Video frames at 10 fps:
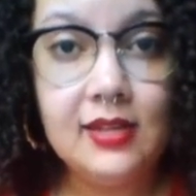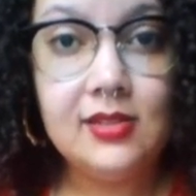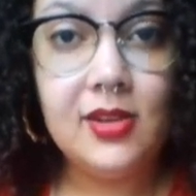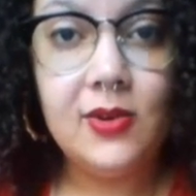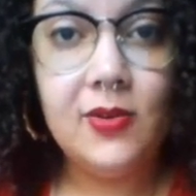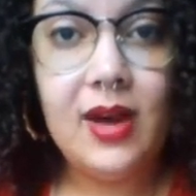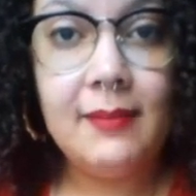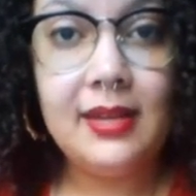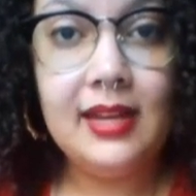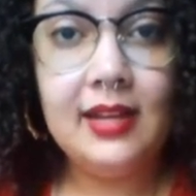so
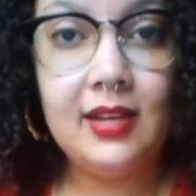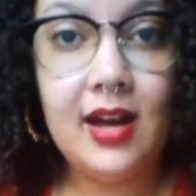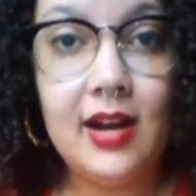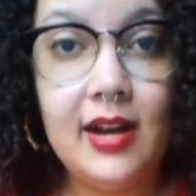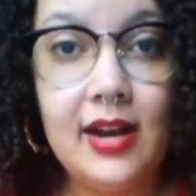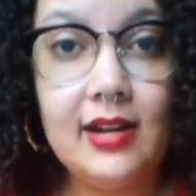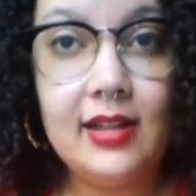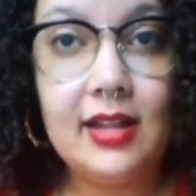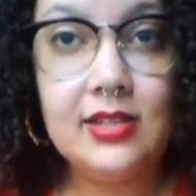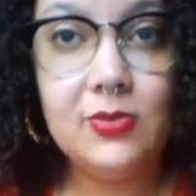I'm getting a
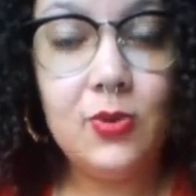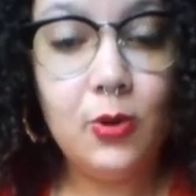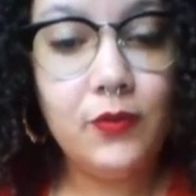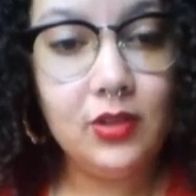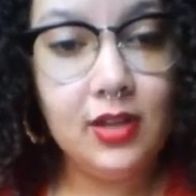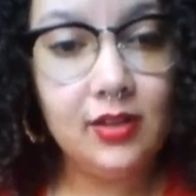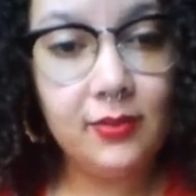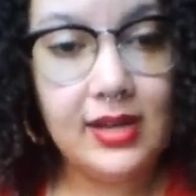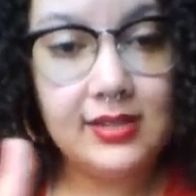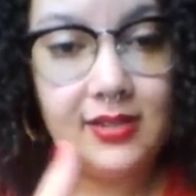card to overlook
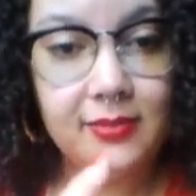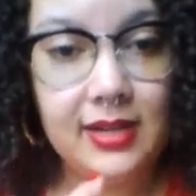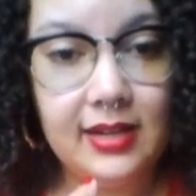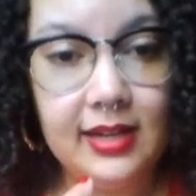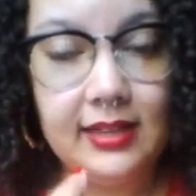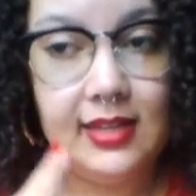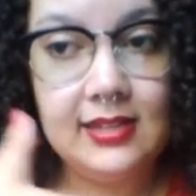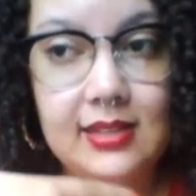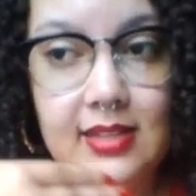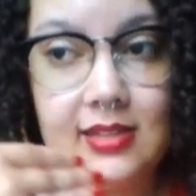the rest of the reading. And
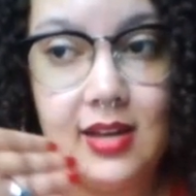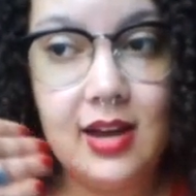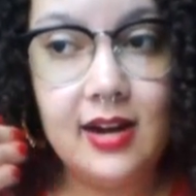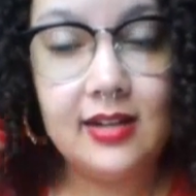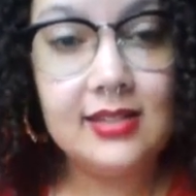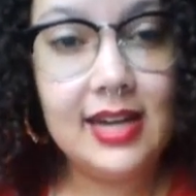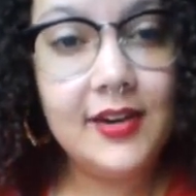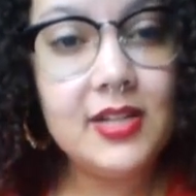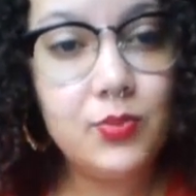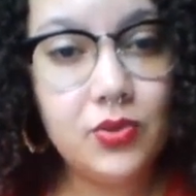this, this card, because
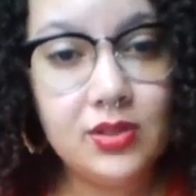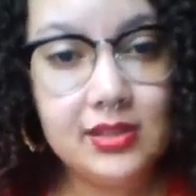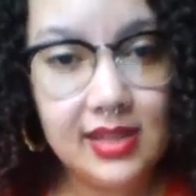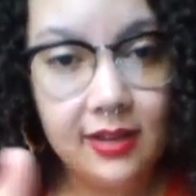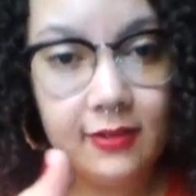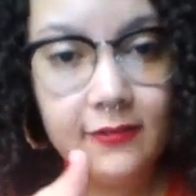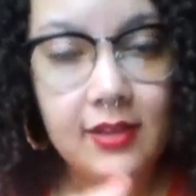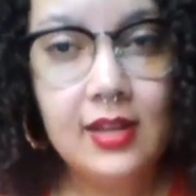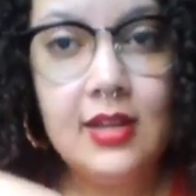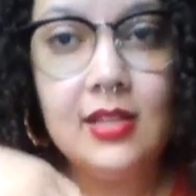Aries rules self.
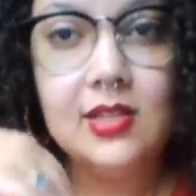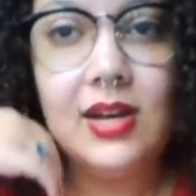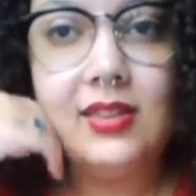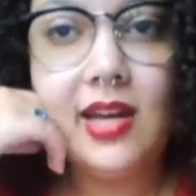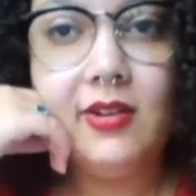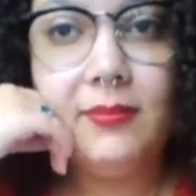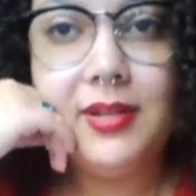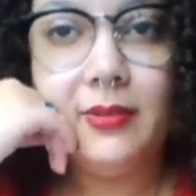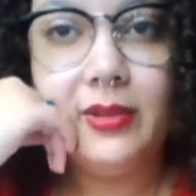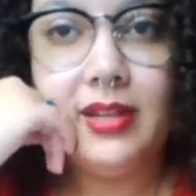So I thought it would
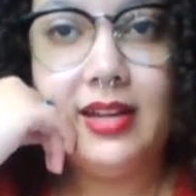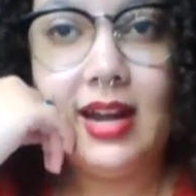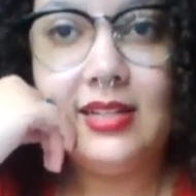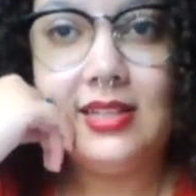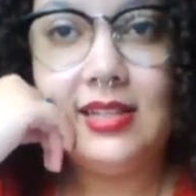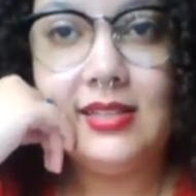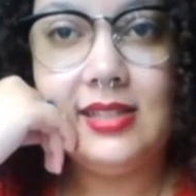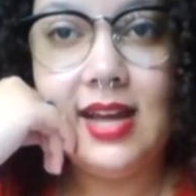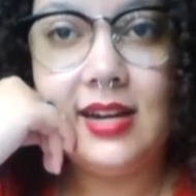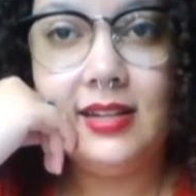be a really good idea
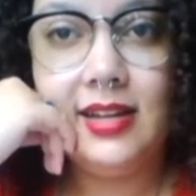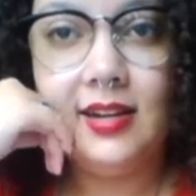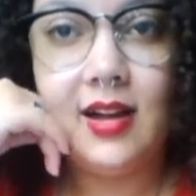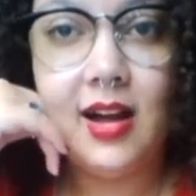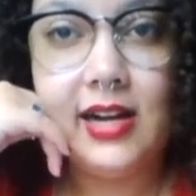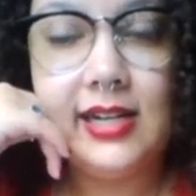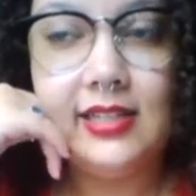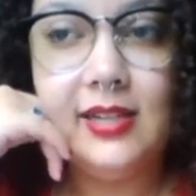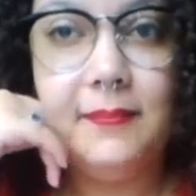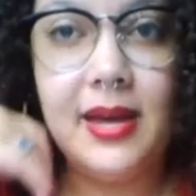to kind of get a
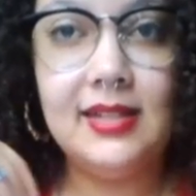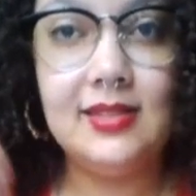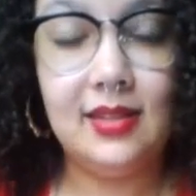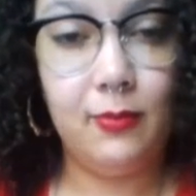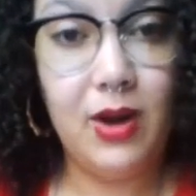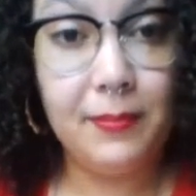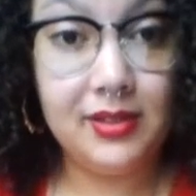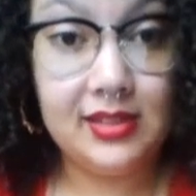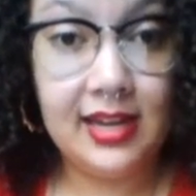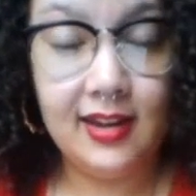card to best
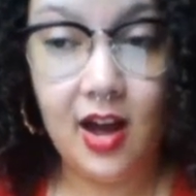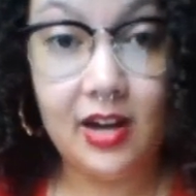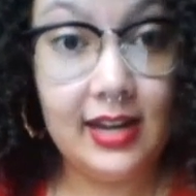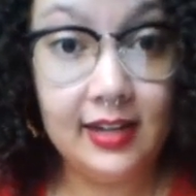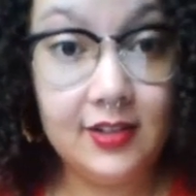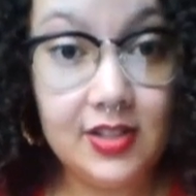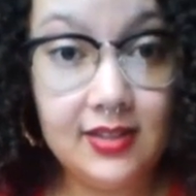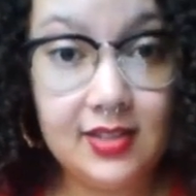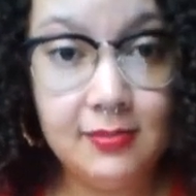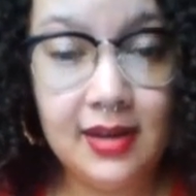represent our energy
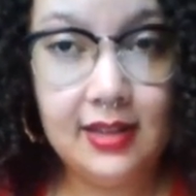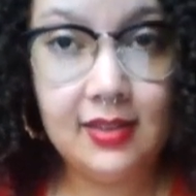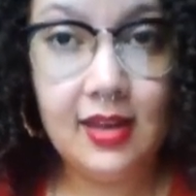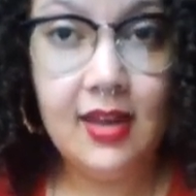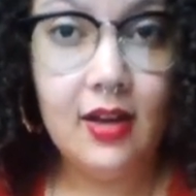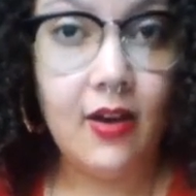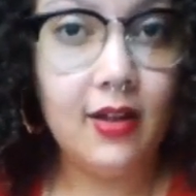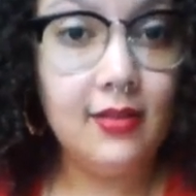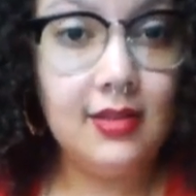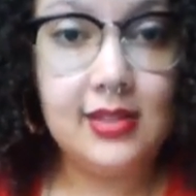this month.
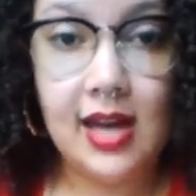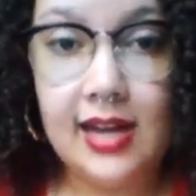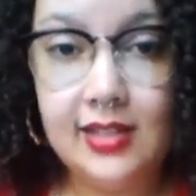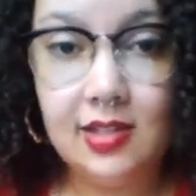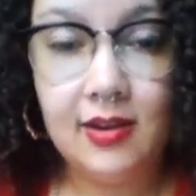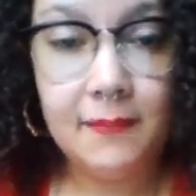All of the signs are